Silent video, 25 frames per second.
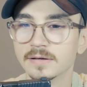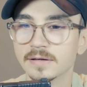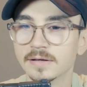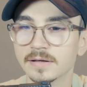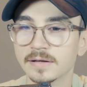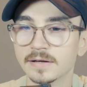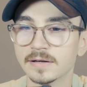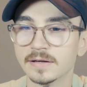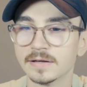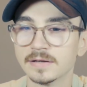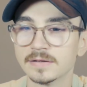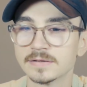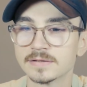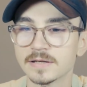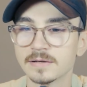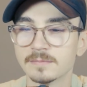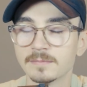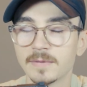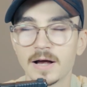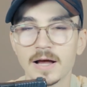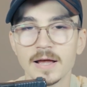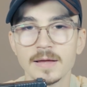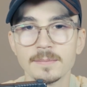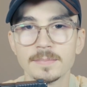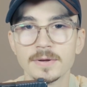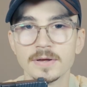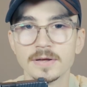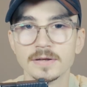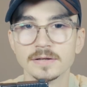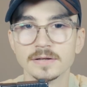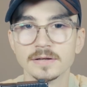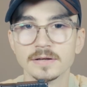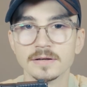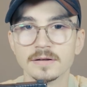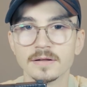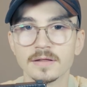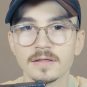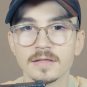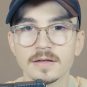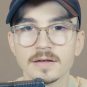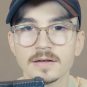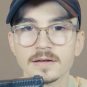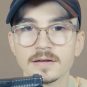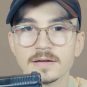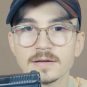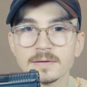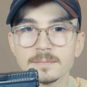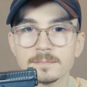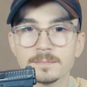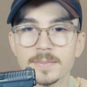it is, in my opinion,
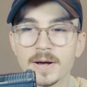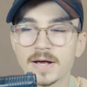the